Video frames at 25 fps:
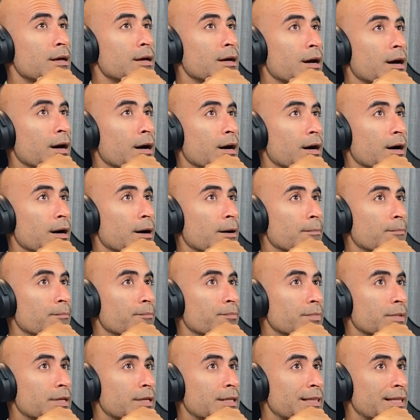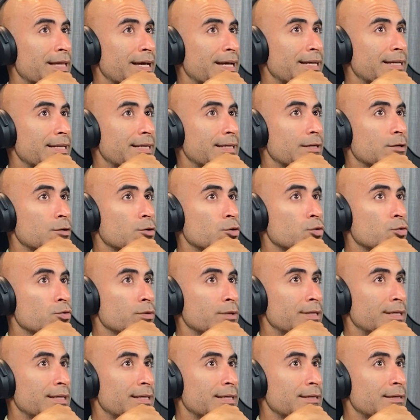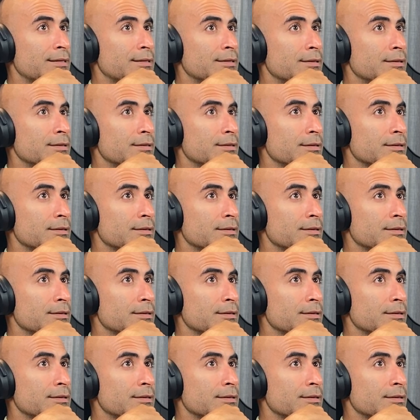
um, lady who did.